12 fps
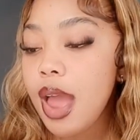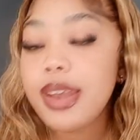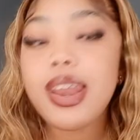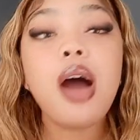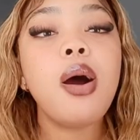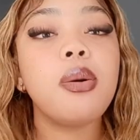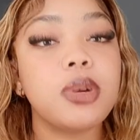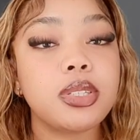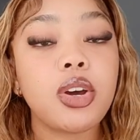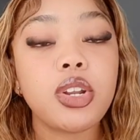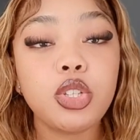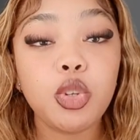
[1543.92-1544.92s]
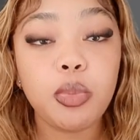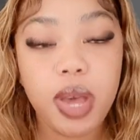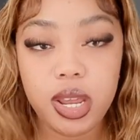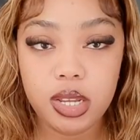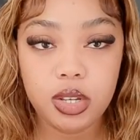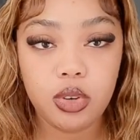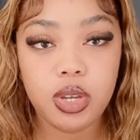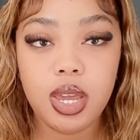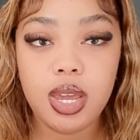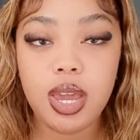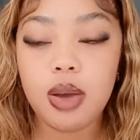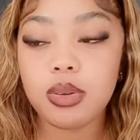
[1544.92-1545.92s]
Now I was starting to panic.
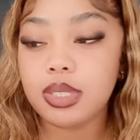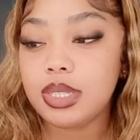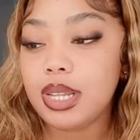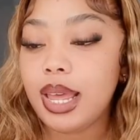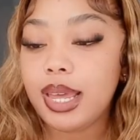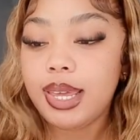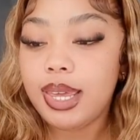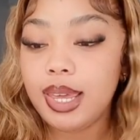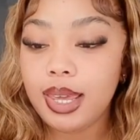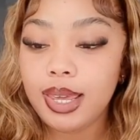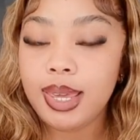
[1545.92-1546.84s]
Okay, I was panicking.